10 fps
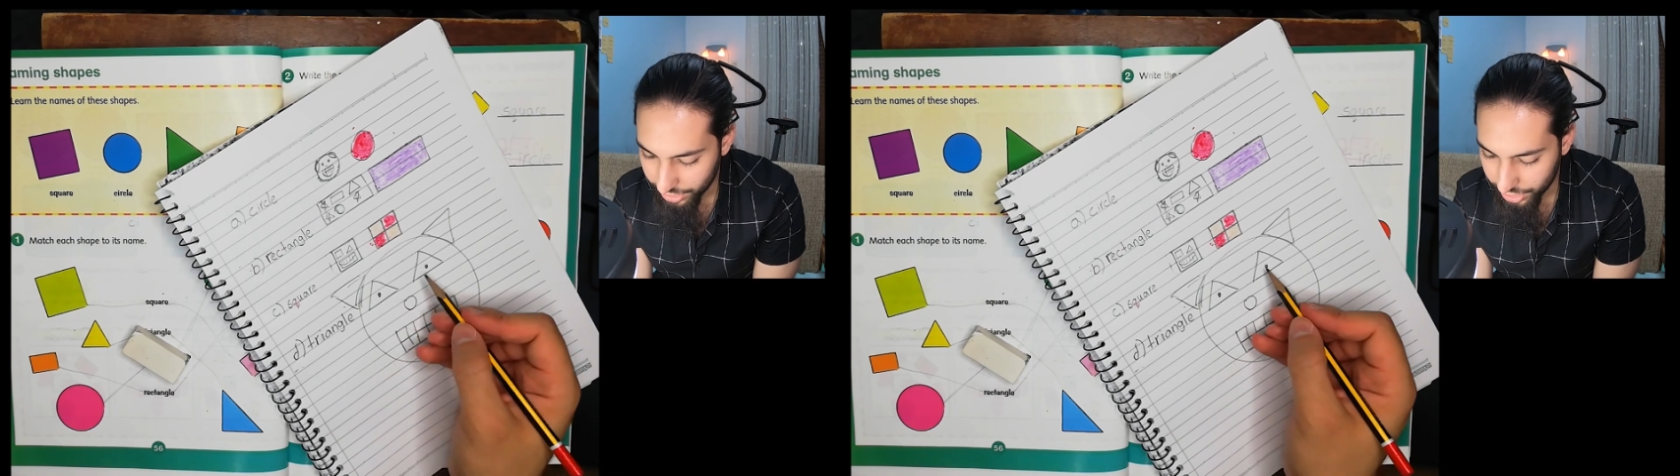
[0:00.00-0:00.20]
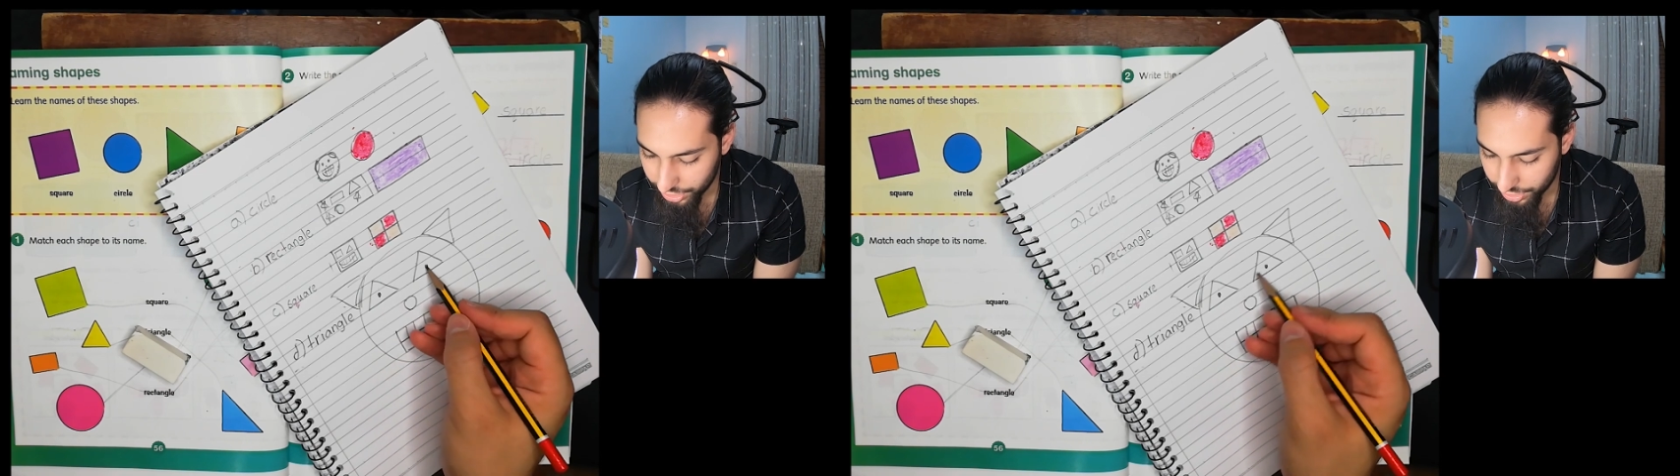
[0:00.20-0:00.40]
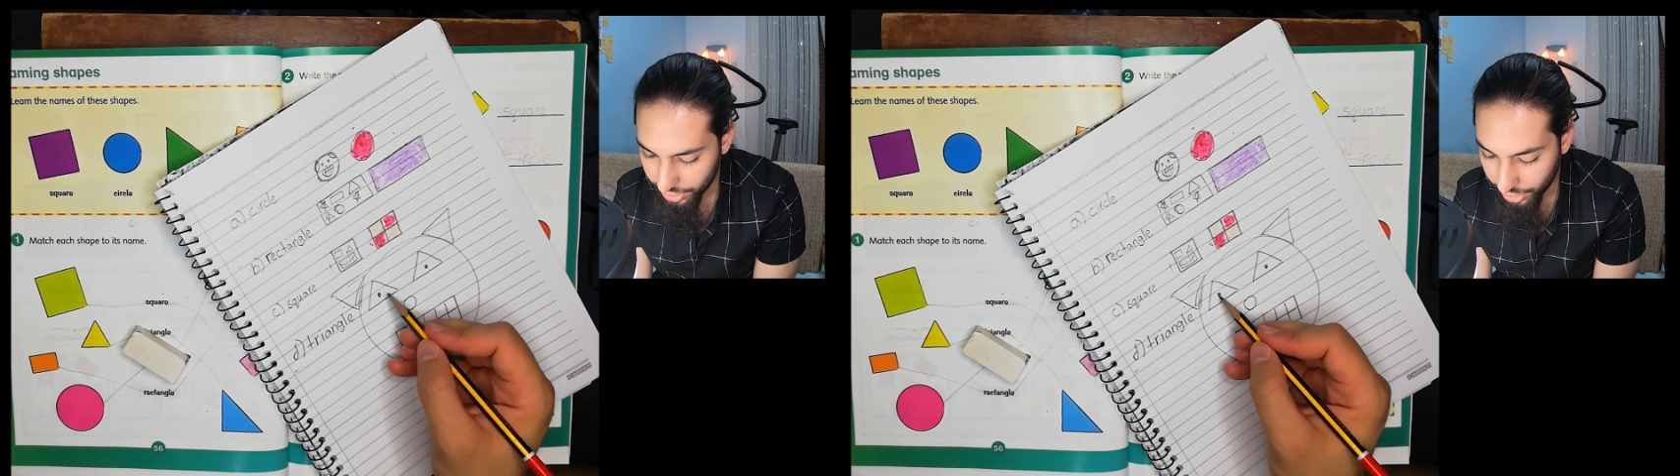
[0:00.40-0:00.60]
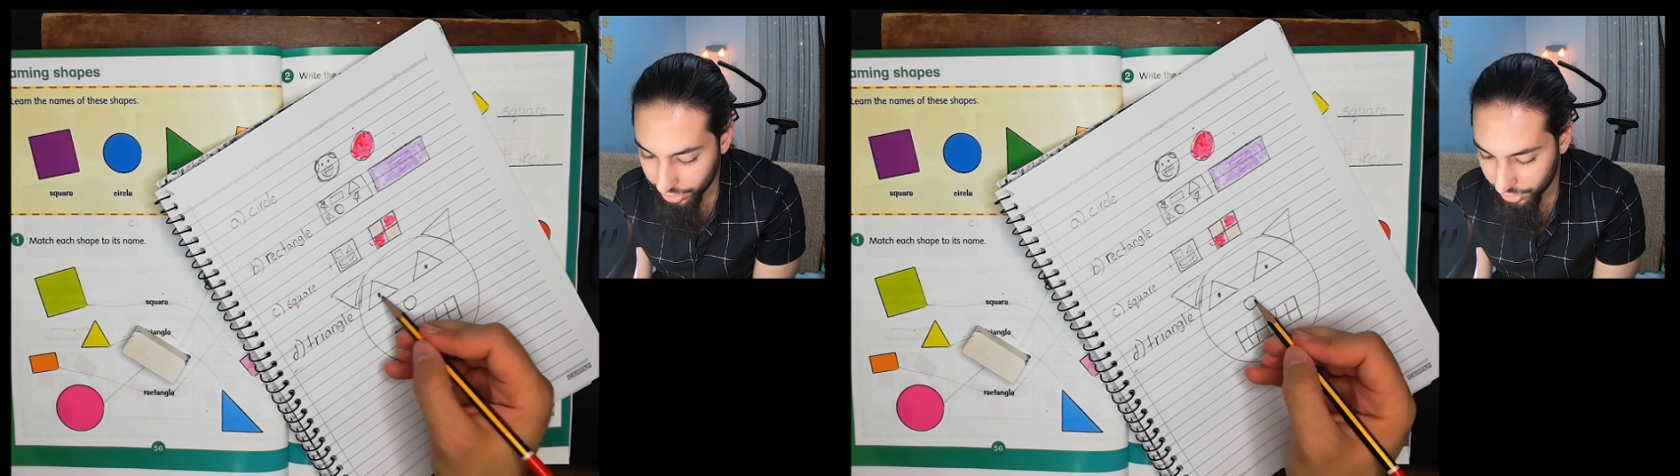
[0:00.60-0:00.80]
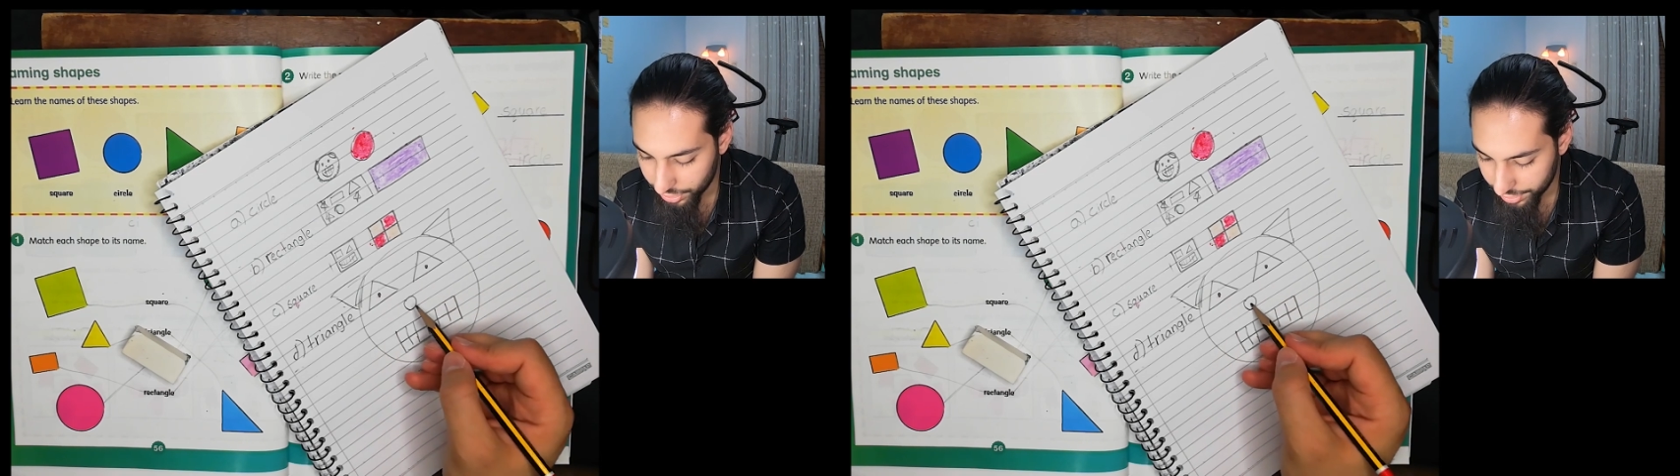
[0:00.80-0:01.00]

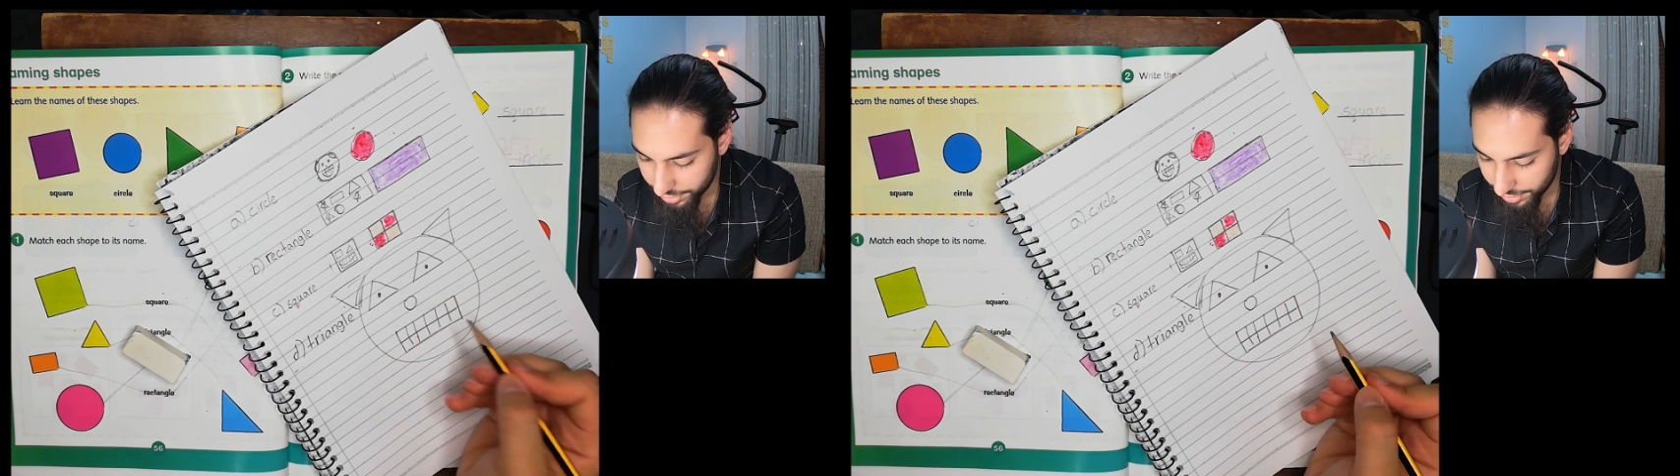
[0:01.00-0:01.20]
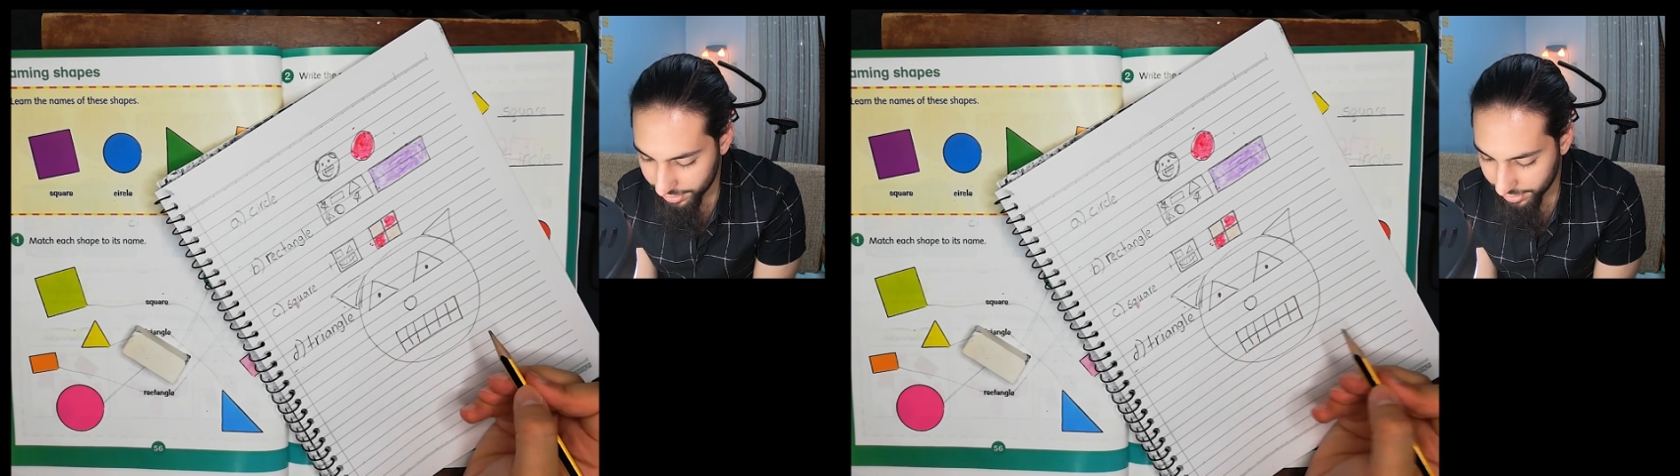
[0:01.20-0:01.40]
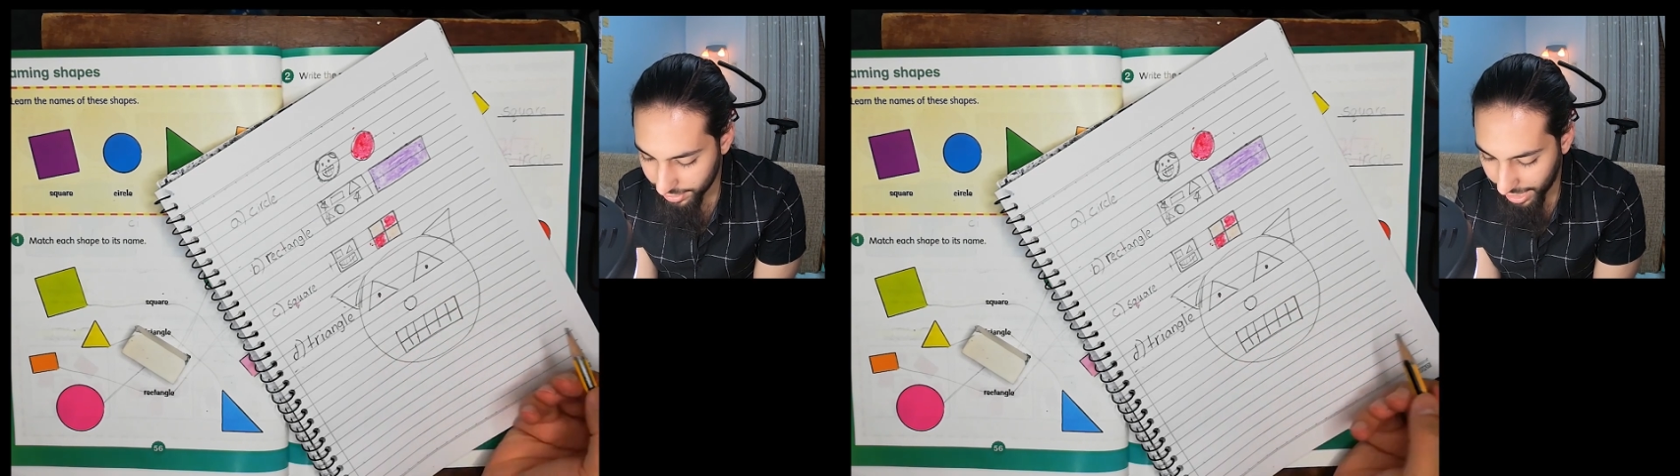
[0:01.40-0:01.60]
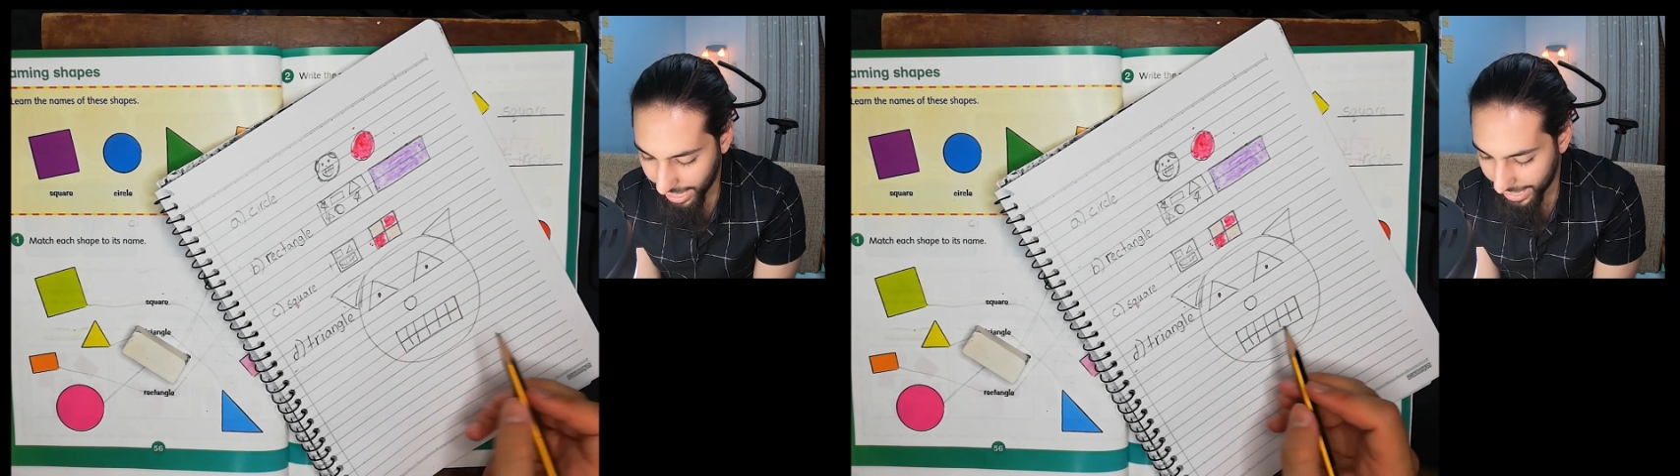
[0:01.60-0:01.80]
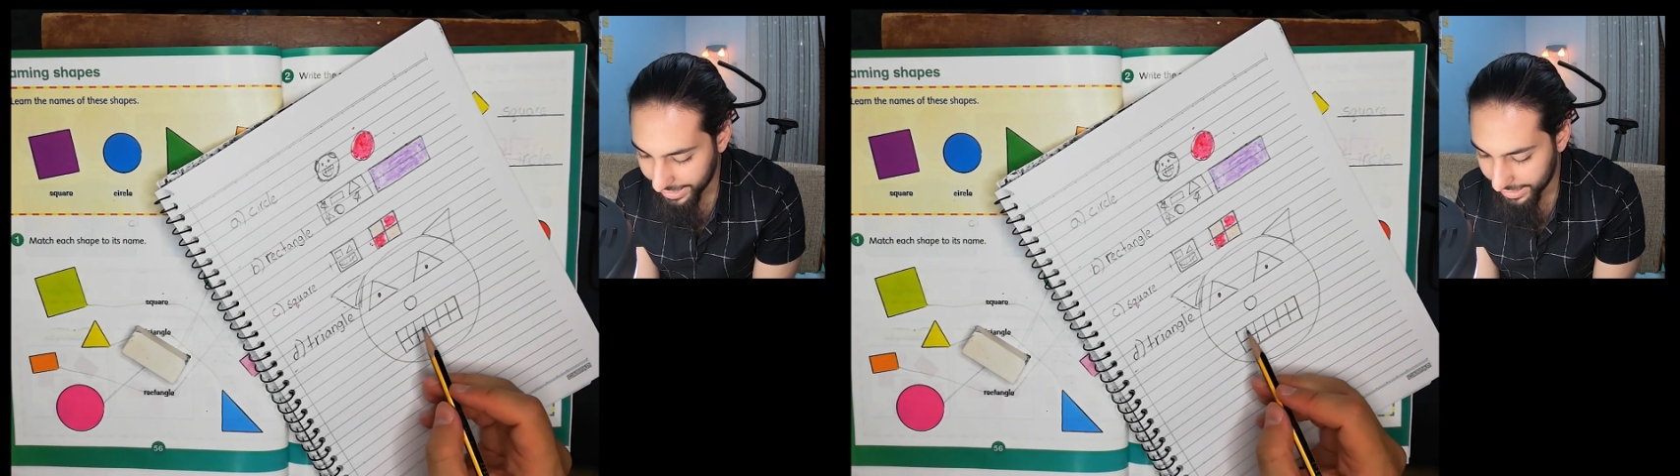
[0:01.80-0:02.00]
circles, and